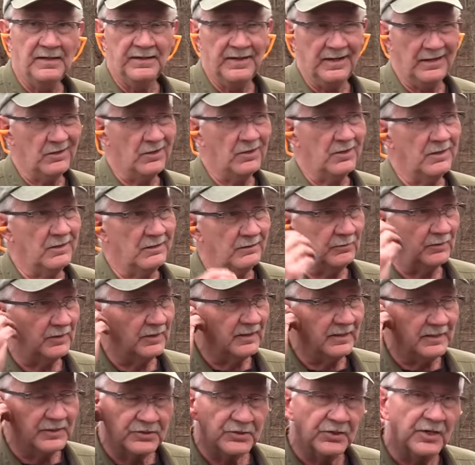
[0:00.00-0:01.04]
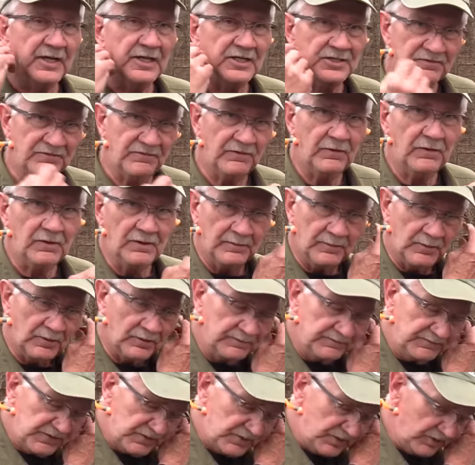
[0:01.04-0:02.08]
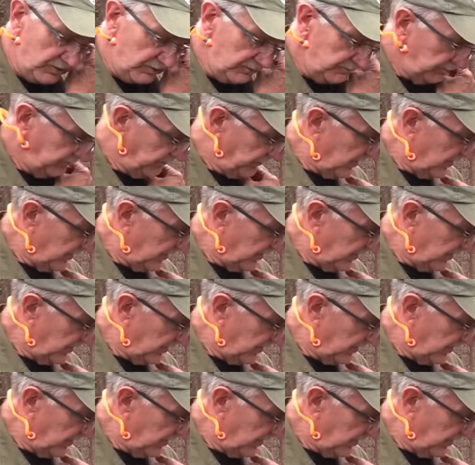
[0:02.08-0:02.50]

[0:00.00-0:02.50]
that are really transferable. So